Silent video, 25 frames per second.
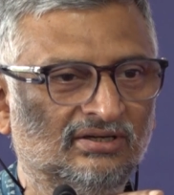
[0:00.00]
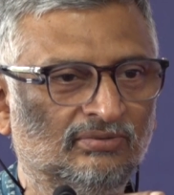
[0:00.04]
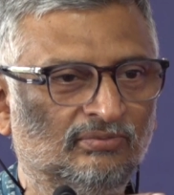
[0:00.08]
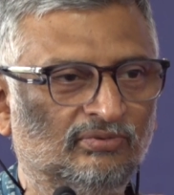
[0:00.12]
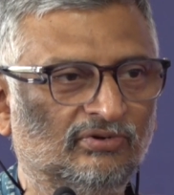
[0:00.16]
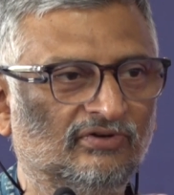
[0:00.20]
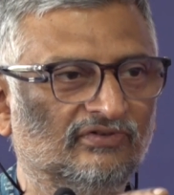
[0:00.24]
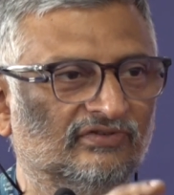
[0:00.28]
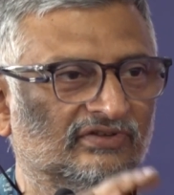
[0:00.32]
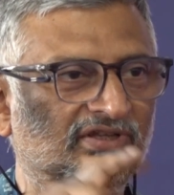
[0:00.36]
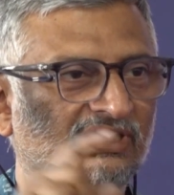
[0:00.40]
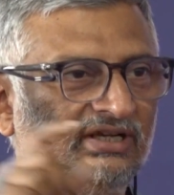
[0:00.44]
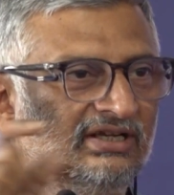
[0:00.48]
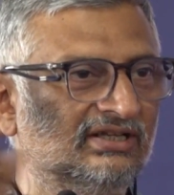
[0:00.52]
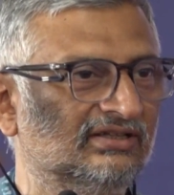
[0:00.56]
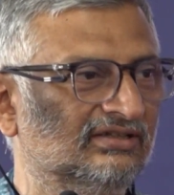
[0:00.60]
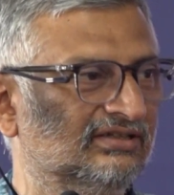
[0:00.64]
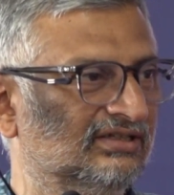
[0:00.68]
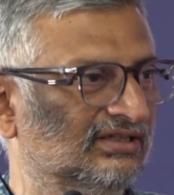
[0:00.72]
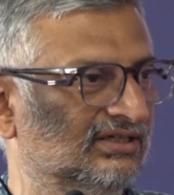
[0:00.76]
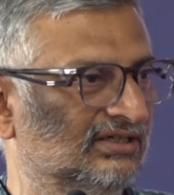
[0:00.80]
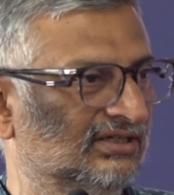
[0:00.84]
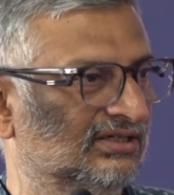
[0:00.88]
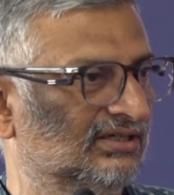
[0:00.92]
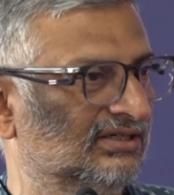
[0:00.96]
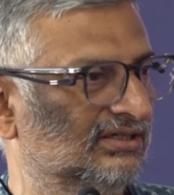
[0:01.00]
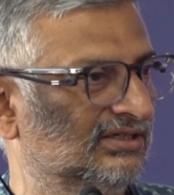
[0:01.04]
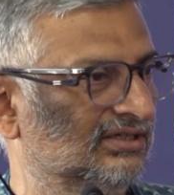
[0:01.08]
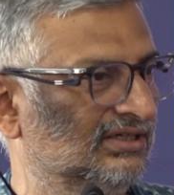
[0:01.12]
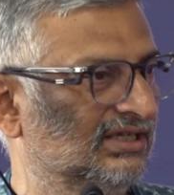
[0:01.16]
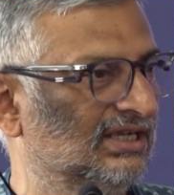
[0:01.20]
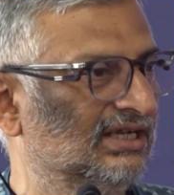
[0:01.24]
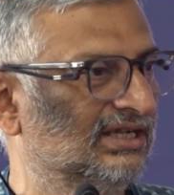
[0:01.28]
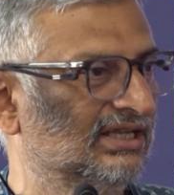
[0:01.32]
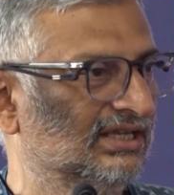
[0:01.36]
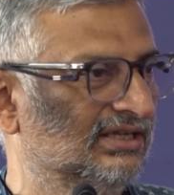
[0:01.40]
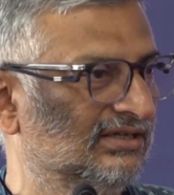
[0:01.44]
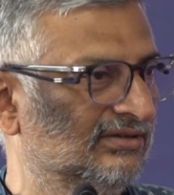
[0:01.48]
professor is
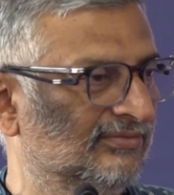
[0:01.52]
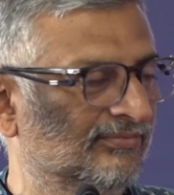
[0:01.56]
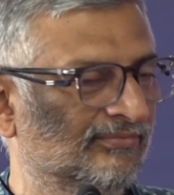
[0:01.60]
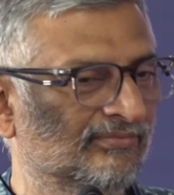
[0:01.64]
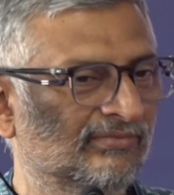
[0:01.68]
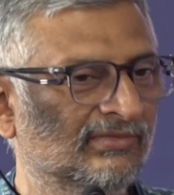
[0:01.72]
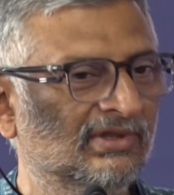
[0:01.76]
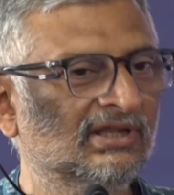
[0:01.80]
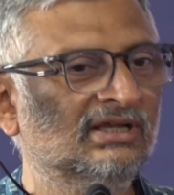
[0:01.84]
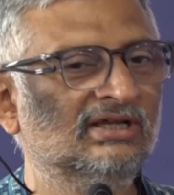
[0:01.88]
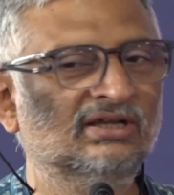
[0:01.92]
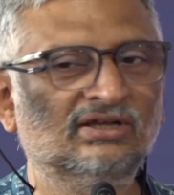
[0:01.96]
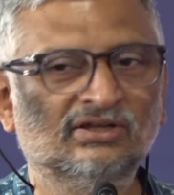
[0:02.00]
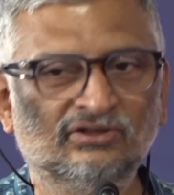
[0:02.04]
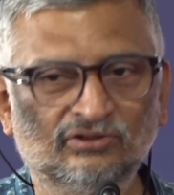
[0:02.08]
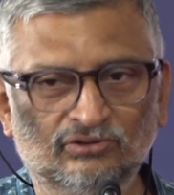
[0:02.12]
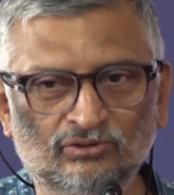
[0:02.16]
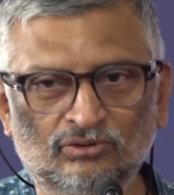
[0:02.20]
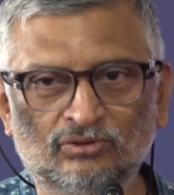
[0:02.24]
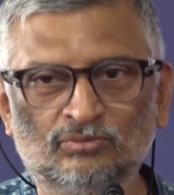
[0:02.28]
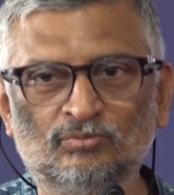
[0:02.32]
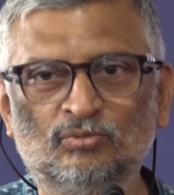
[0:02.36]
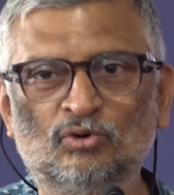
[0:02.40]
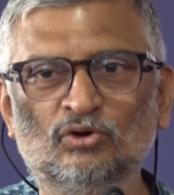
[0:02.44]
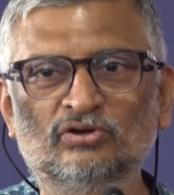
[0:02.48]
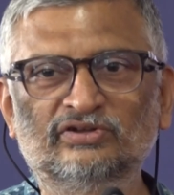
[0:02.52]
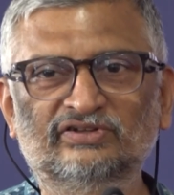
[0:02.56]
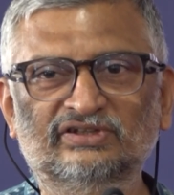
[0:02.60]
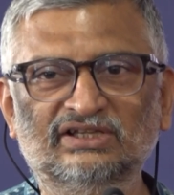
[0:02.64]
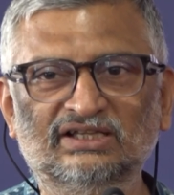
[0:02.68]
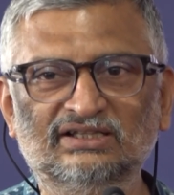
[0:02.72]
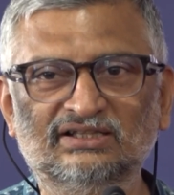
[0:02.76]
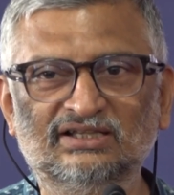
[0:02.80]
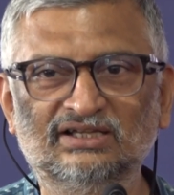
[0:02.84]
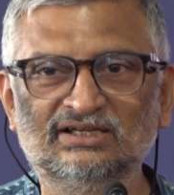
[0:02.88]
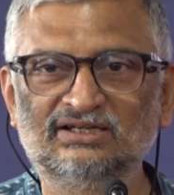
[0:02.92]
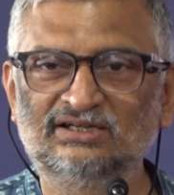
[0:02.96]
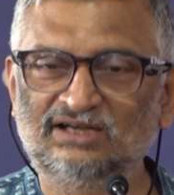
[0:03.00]
getting. So Bose
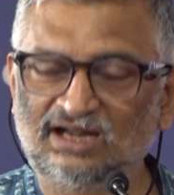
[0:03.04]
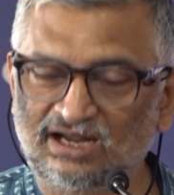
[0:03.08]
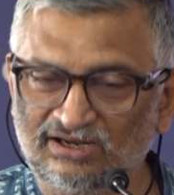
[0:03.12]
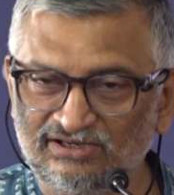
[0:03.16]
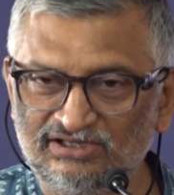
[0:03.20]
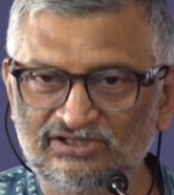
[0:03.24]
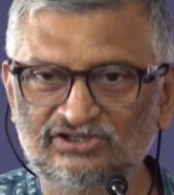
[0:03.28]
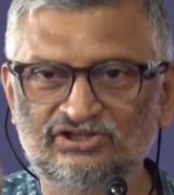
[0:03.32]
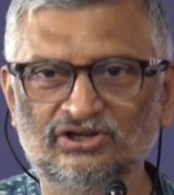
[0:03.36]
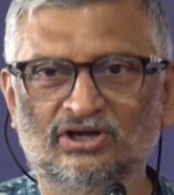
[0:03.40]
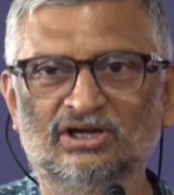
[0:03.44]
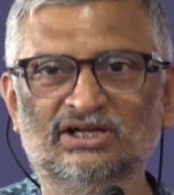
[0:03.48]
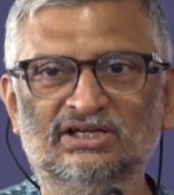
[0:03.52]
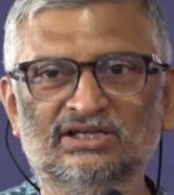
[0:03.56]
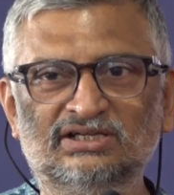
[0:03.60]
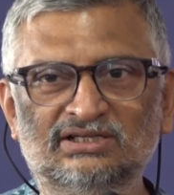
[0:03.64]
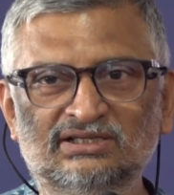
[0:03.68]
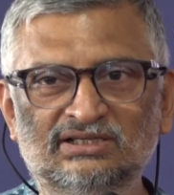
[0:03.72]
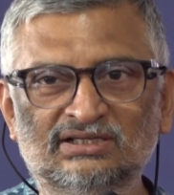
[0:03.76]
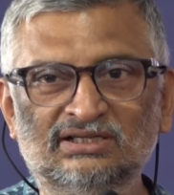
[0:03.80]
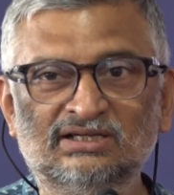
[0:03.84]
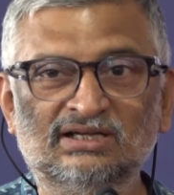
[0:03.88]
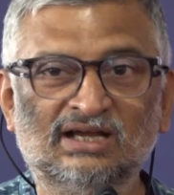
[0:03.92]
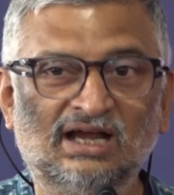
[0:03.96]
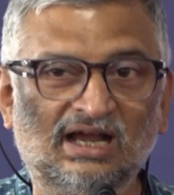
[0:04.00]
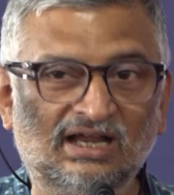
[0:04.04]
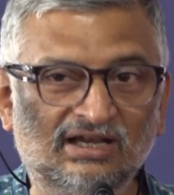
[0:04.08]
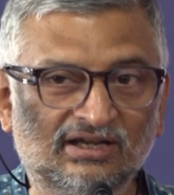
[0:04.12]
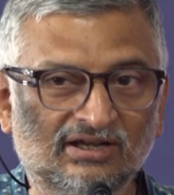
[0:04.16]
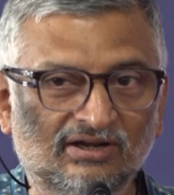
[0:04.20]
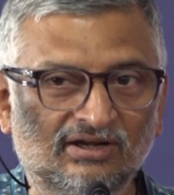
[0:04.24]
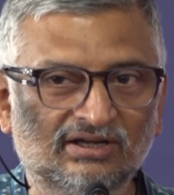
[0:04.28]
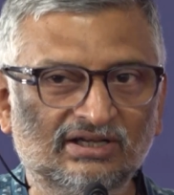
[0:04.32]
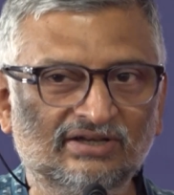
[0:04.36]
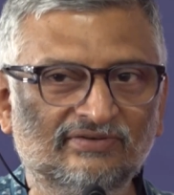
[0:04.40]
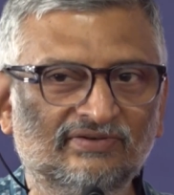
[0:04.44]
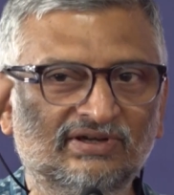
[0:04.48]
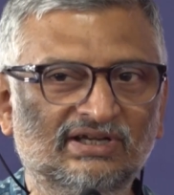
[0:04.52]
said that I will join, I will
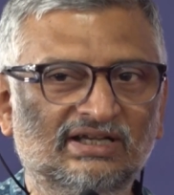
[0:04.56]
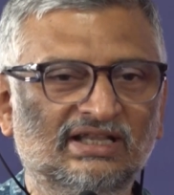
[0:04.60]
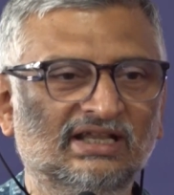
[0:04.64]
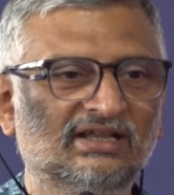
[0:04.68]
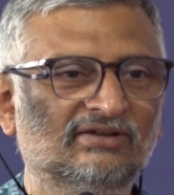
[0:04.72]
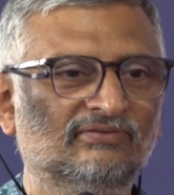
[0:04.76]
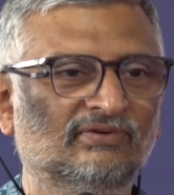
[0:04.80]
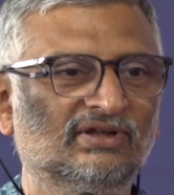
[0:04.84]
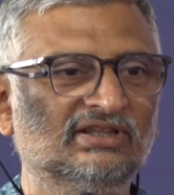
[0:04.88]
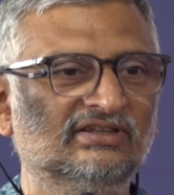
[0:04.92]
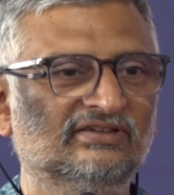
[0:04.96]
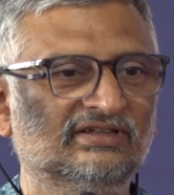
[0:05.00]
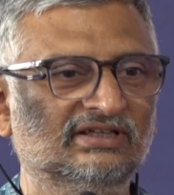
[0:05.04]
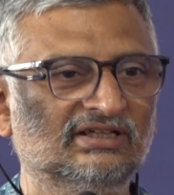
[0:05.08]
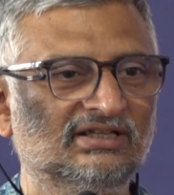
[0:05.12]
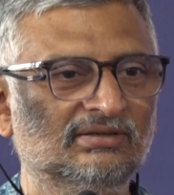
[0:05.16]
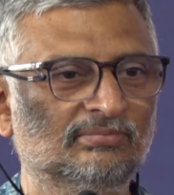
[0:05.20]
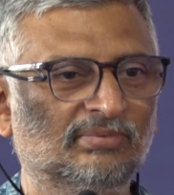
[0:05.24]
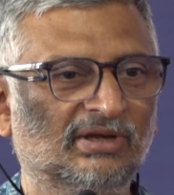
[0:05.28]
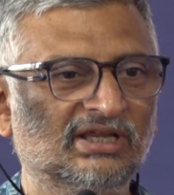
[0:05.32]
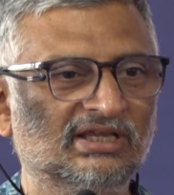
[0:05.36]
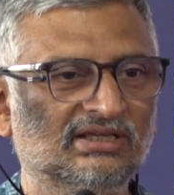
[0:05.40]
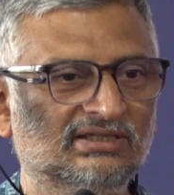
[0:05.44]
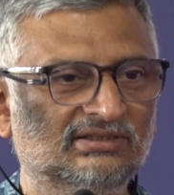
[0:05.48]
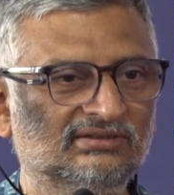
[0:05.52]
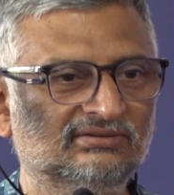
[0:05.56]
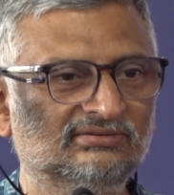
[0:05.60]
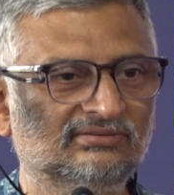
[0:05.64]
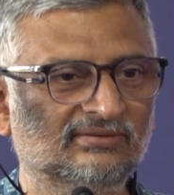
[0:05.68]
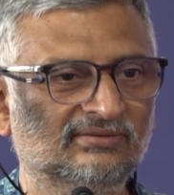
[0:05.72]
not even take one single pipe.